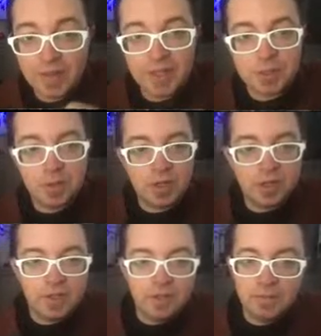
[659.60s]
Thanks,
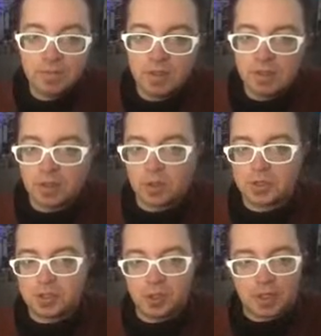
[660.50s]
Rhonda. Of course,
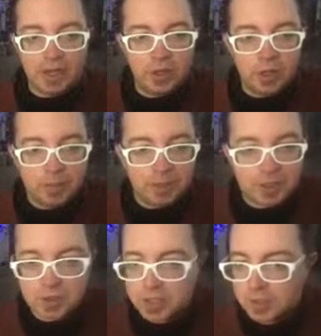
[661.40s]
there are coyote
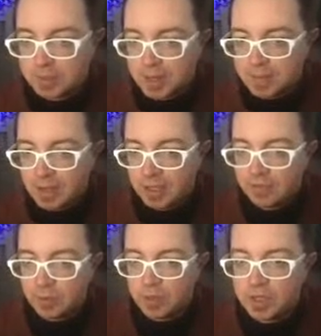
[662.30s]
pictures on the PayPal
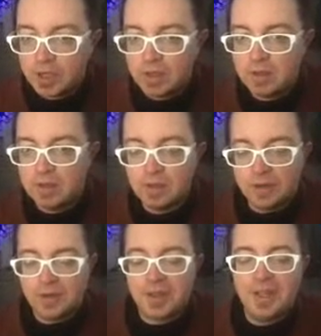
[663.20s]
every week, and
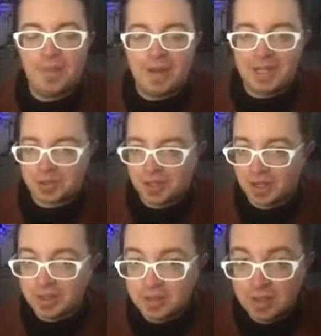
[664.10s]
uh, the uh, Patreon.